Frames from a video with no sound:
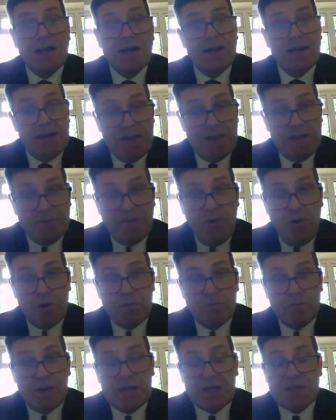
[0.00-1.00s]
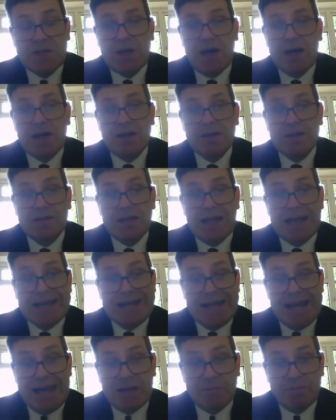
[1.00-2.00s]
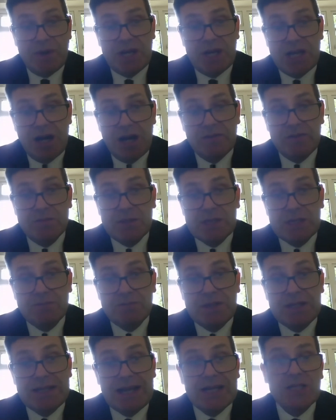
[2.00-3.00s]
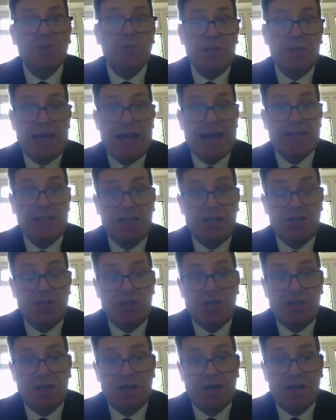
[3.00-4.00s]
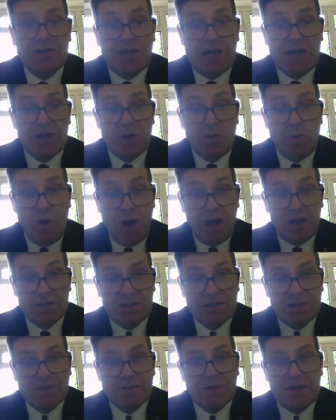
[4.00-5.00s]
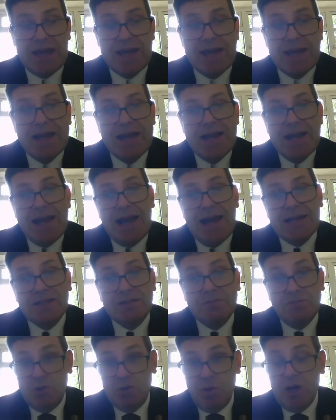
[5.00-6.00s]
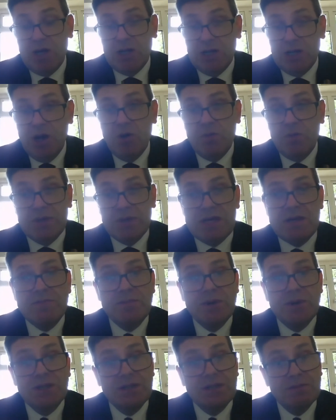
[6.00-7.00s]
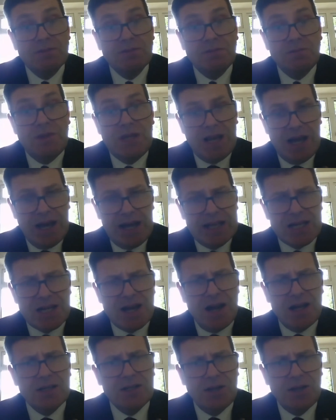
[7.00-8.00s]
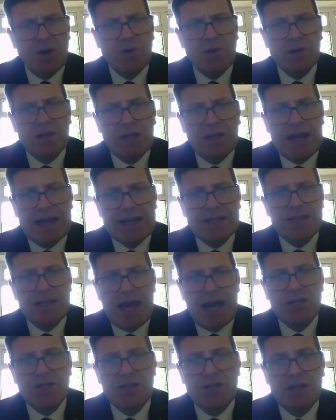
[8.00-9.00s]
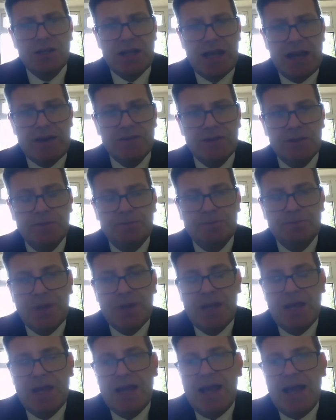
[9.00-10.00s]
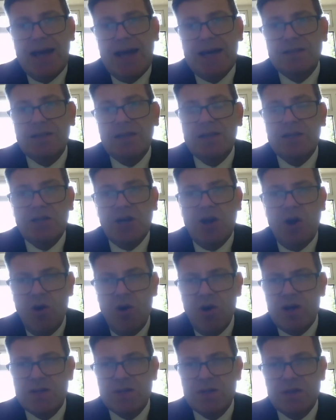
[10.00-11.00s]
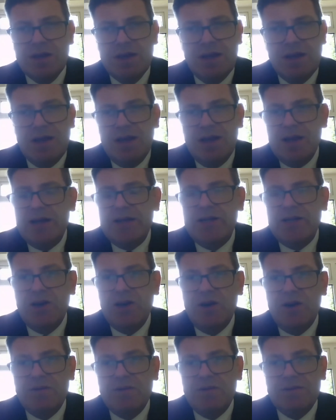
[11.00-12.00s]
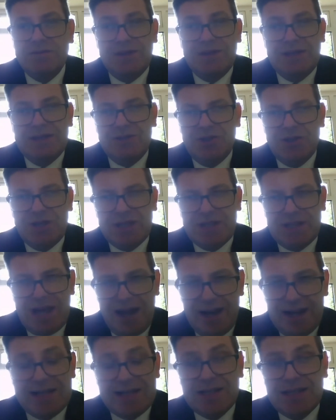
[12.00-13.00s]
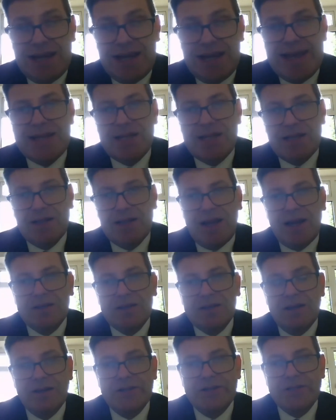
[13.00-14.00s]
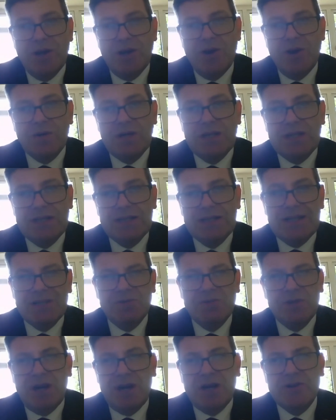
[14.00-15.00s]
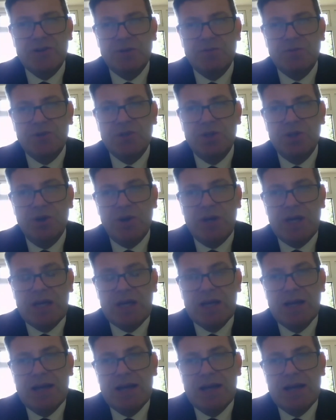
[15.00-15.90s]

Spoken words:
informed by science and led by government. I mean, that's what the SDG agenda wants, okay? And we want it globally, but we kind of got it low at a national level. And of course, you know, just isolating that on its own, I think that's what Dorothy was doing,